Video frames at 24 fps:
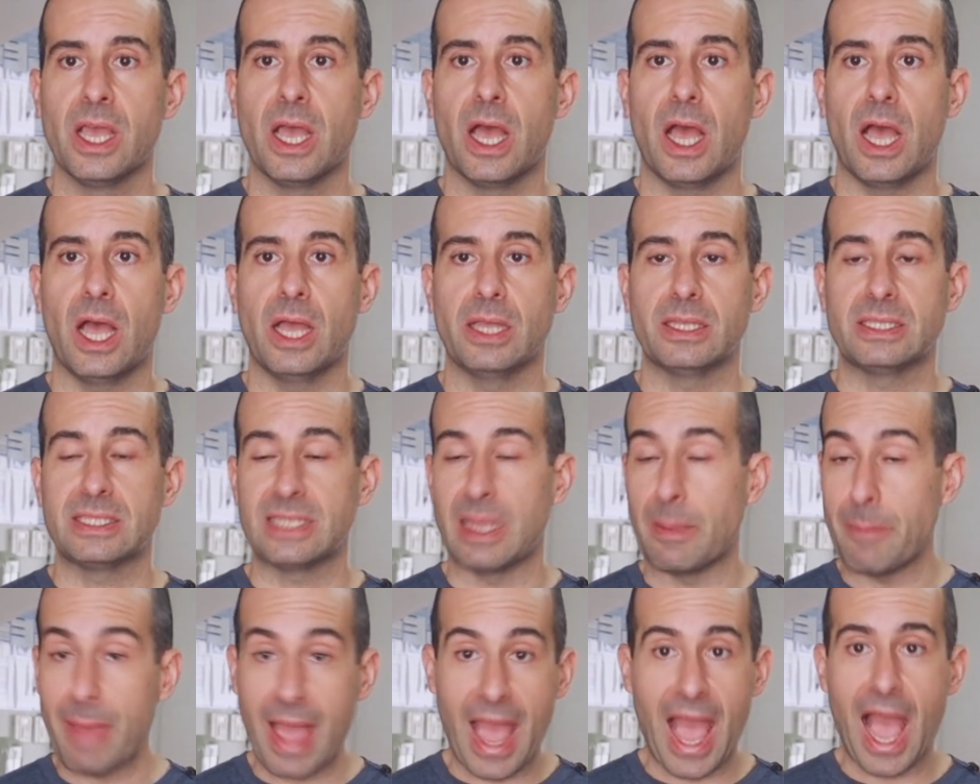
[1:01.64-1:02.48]
Uh,
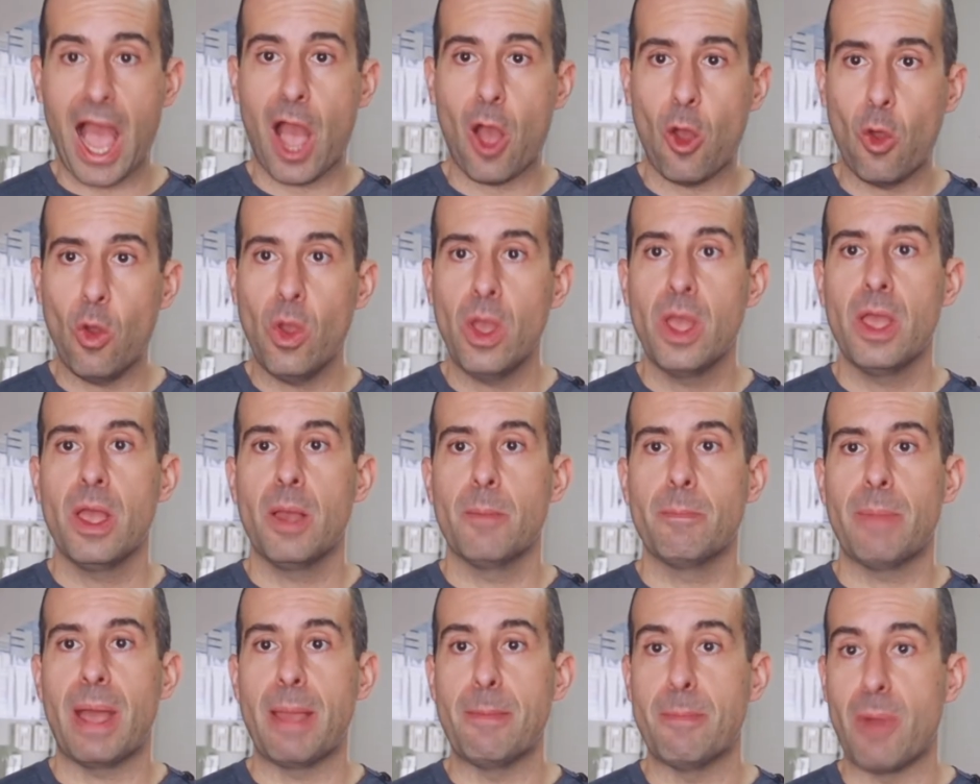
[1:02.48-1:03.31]
somehow
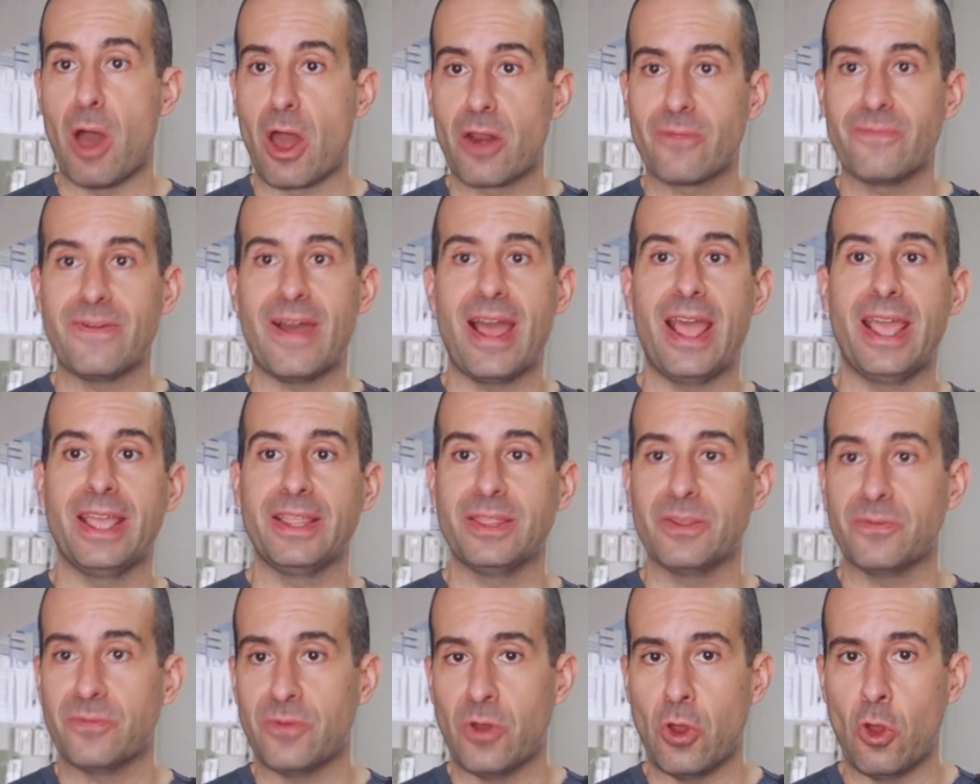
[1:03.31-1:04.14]
by
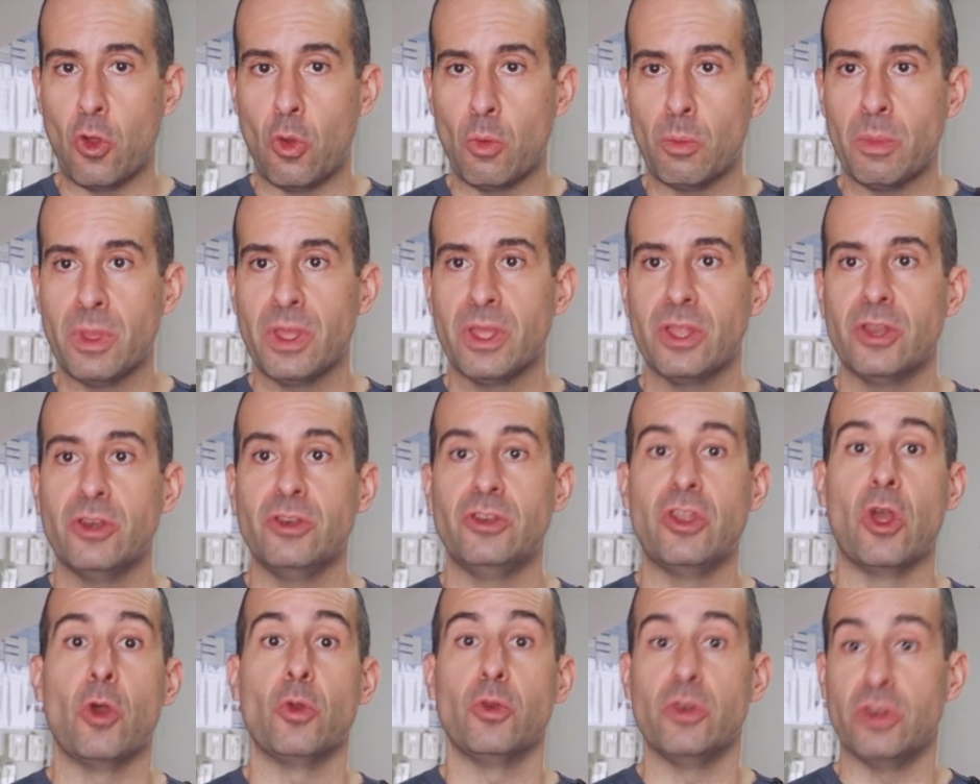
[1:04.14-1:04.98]
modifying the foam,
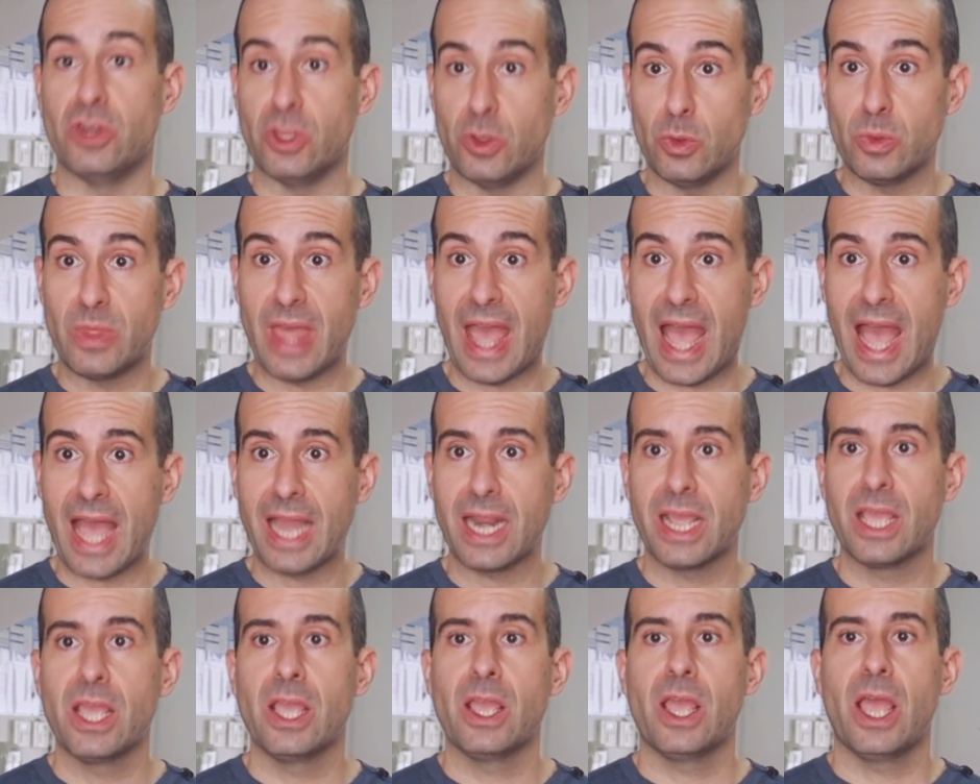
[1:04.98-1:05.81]
don't do
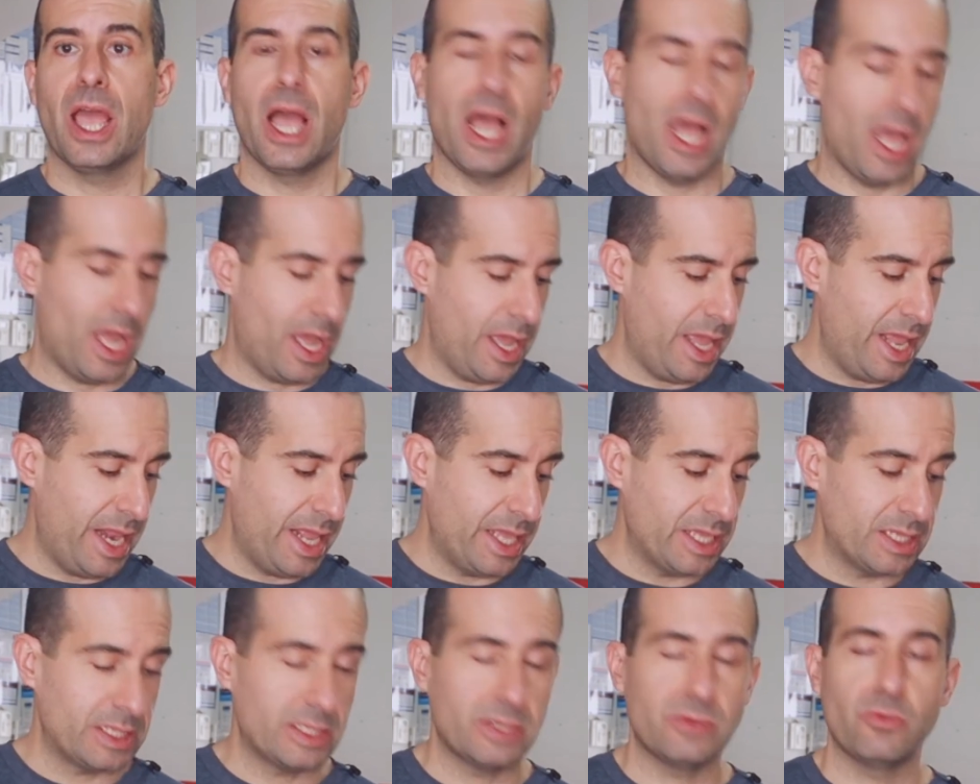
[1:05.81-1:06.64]
that. Uh, it
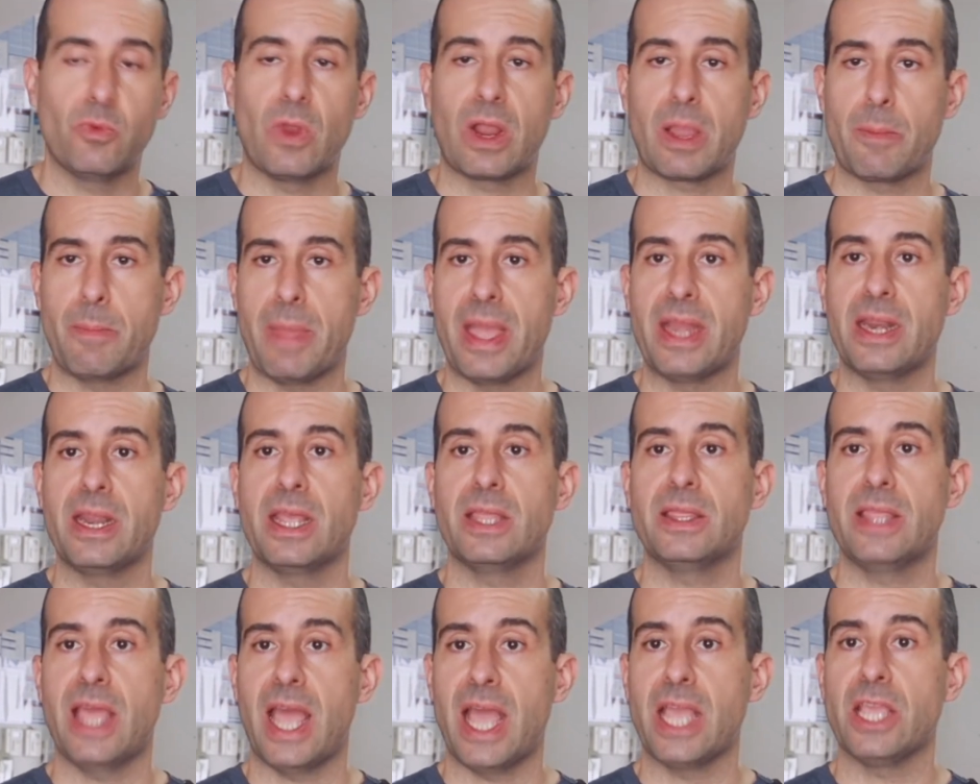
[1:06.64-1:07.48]
is
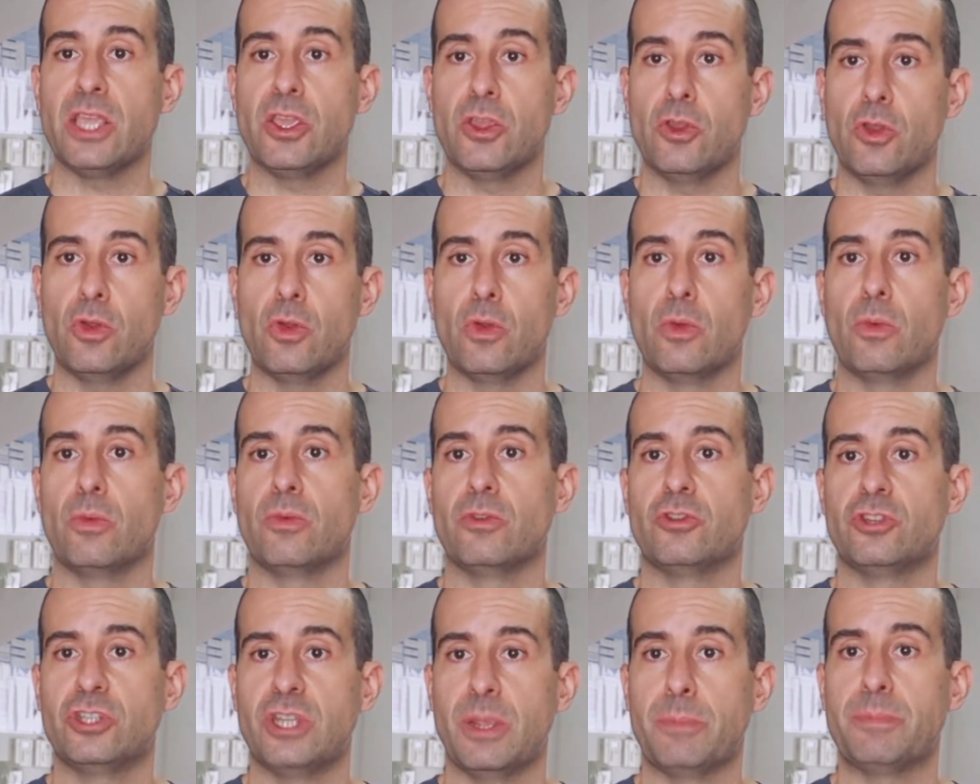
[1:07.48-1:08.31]
recommended that you
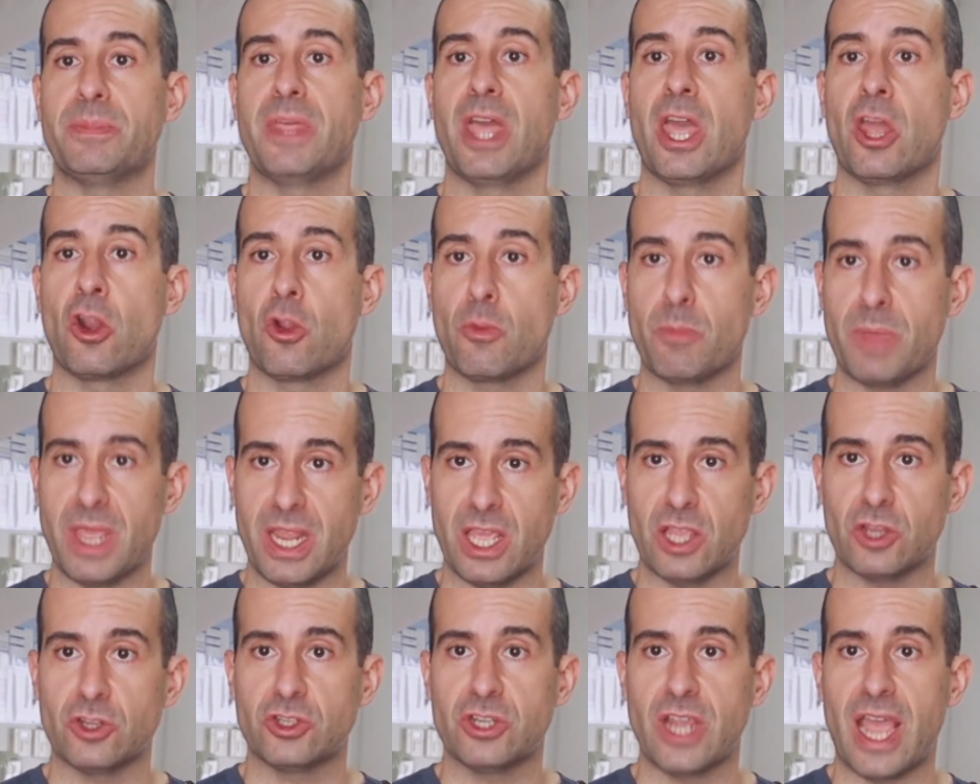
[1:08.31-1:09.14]
ship the
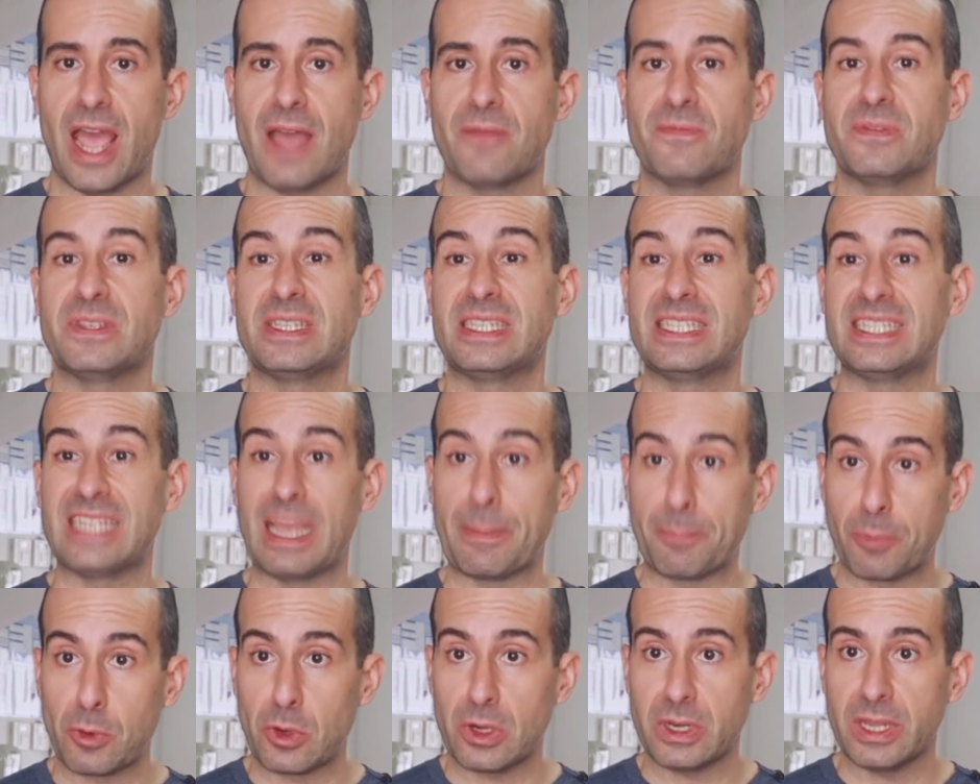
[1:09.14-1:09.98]
intermediate shaft
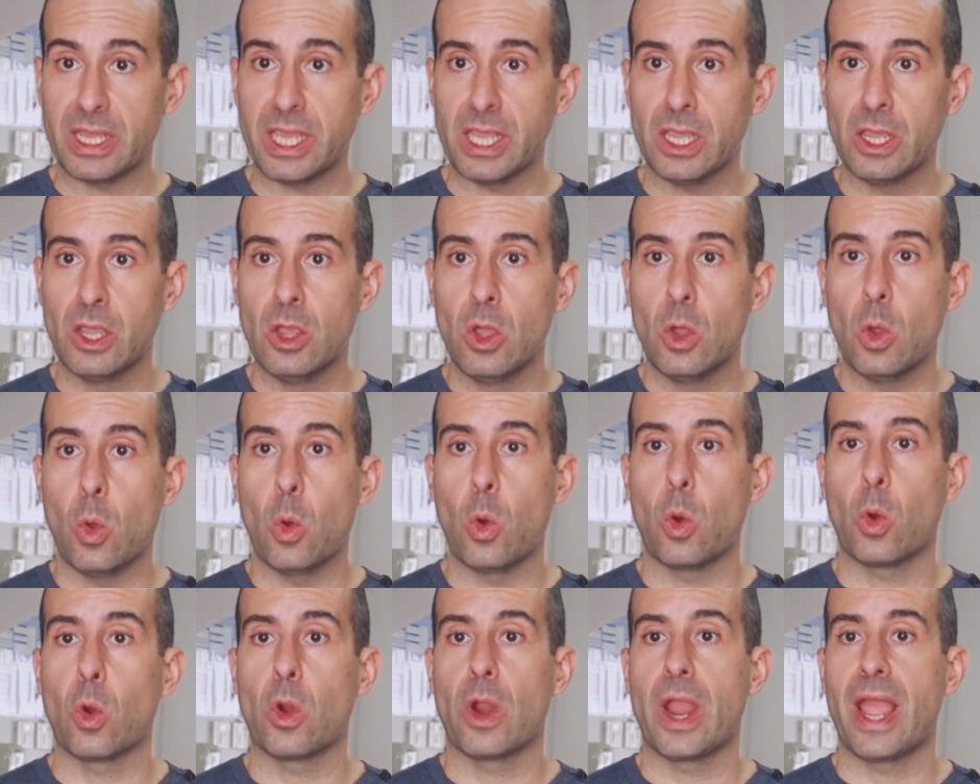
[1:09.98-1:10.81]
separately
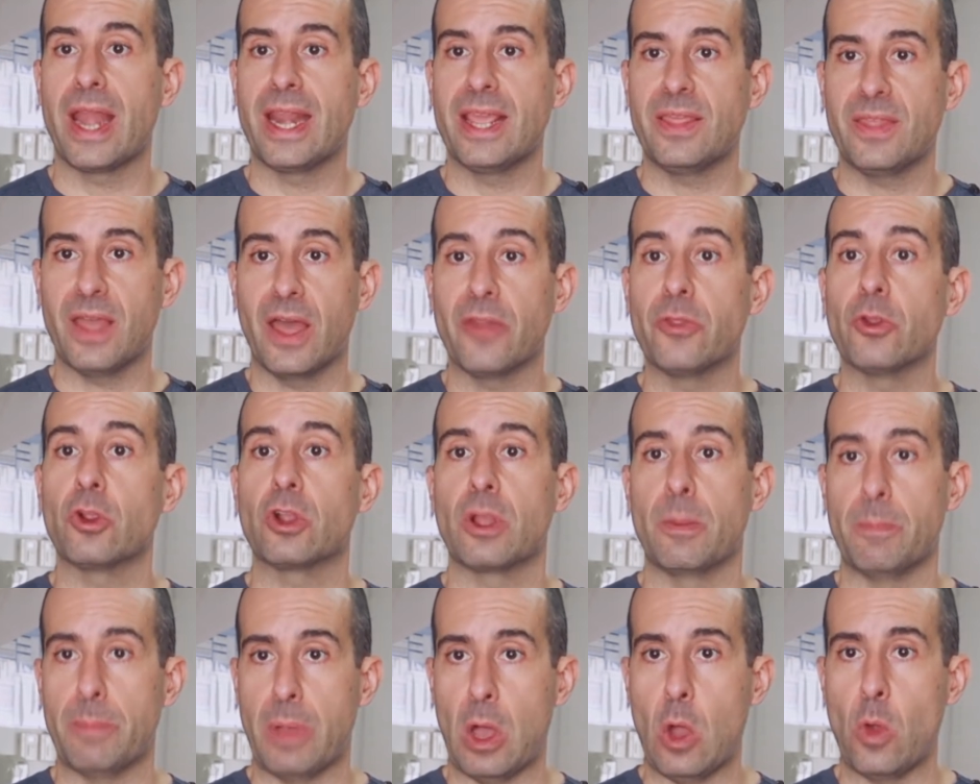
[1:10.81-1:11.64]
or any other
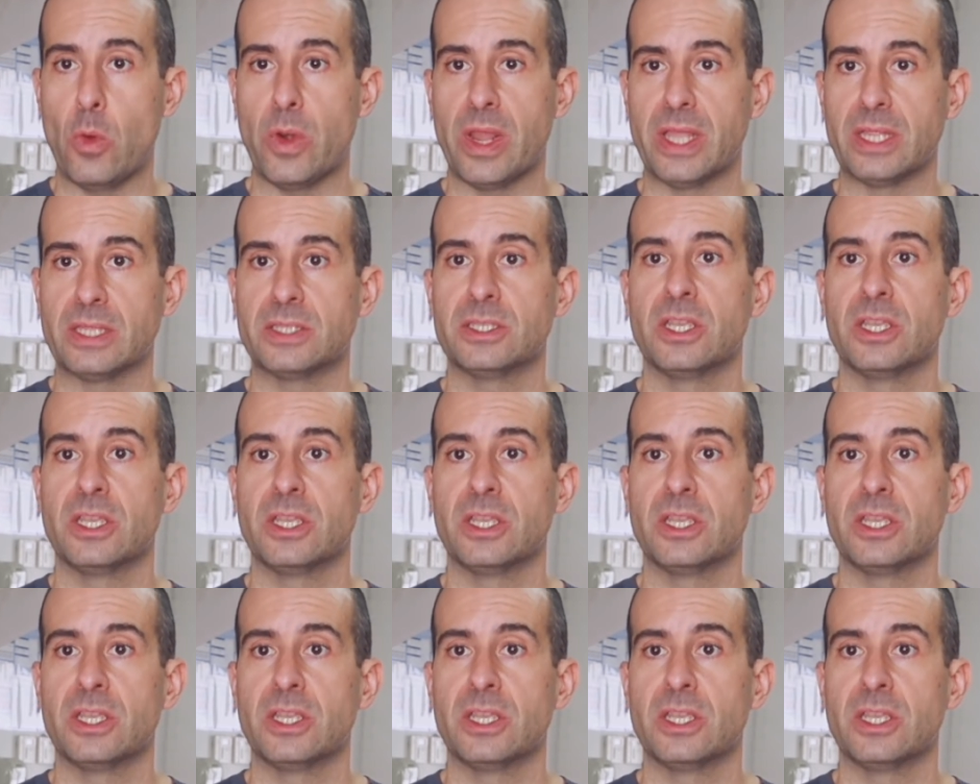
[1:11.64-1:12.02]
components.